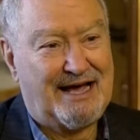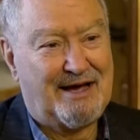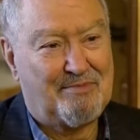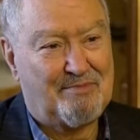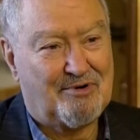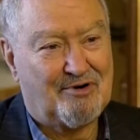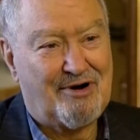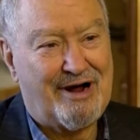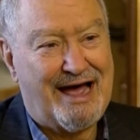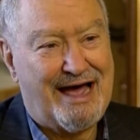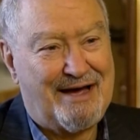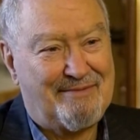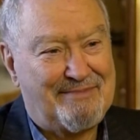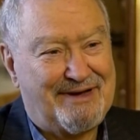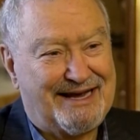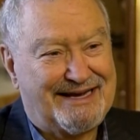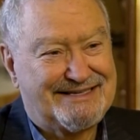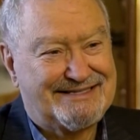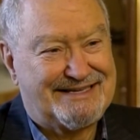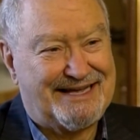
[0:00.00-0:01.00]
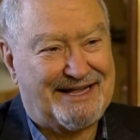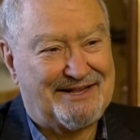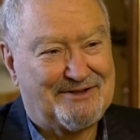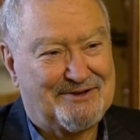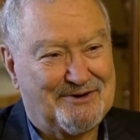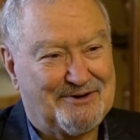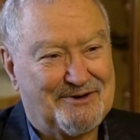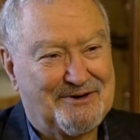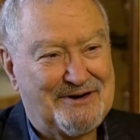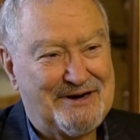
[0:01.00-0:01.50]
Abrahamic
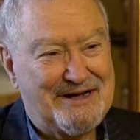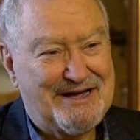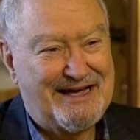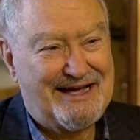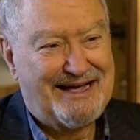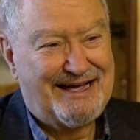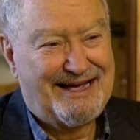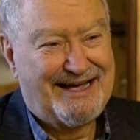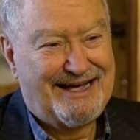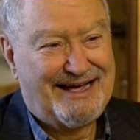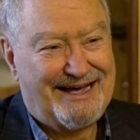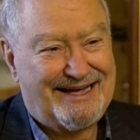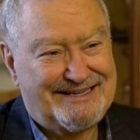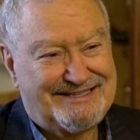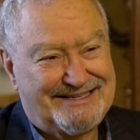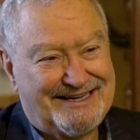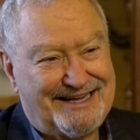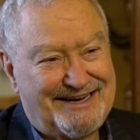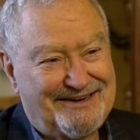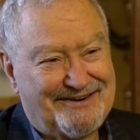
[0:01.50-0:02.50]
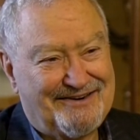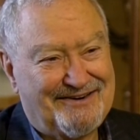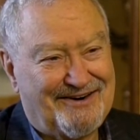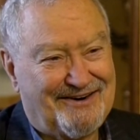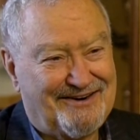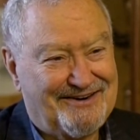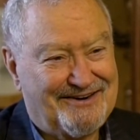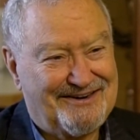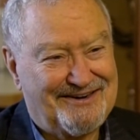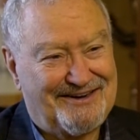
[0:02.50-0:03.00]
Center, a
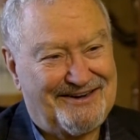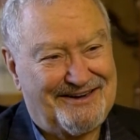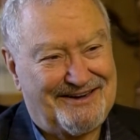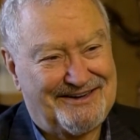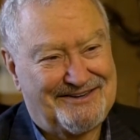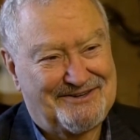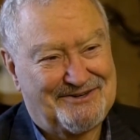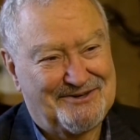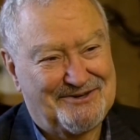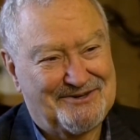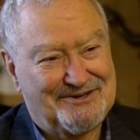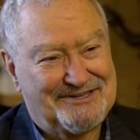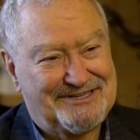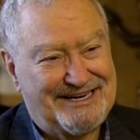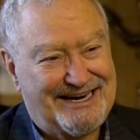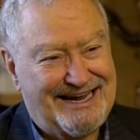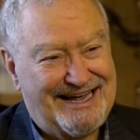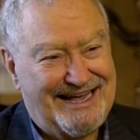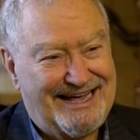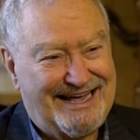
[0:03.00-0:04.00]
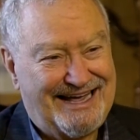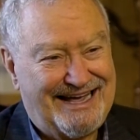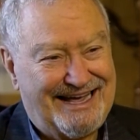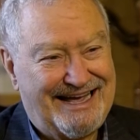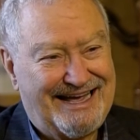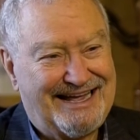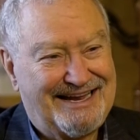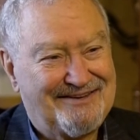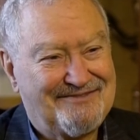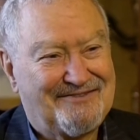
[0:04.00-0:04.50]
synagogue, a church,
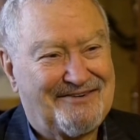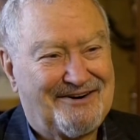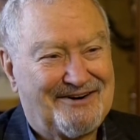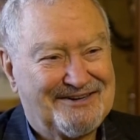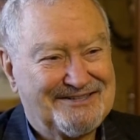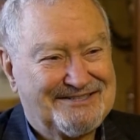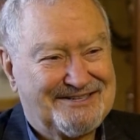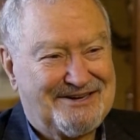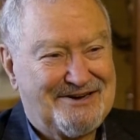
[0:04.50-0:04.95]
and a mosque,